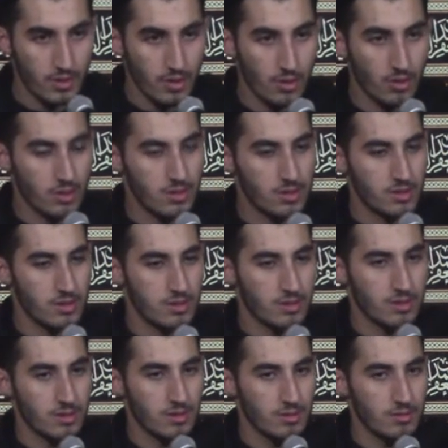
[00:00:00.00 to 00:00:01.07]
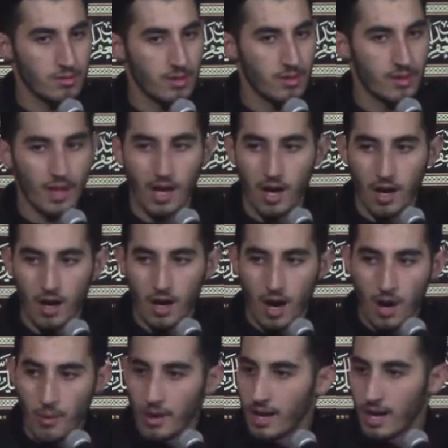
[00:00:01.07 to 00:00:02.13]
looks that
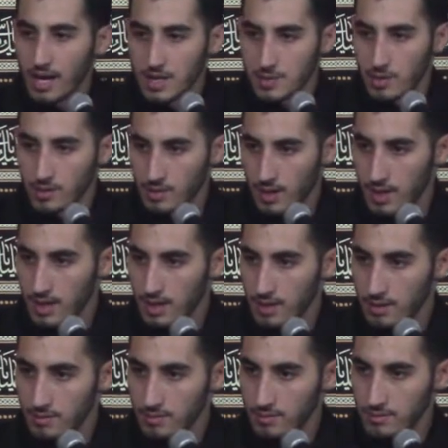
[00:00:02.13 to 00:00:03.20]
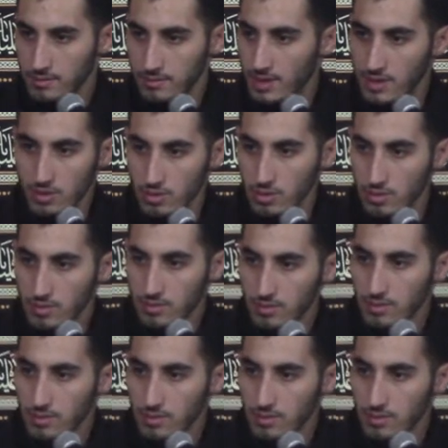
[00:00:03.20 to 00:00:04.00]
I want Allah subhanahu wa ta'ala. That's all.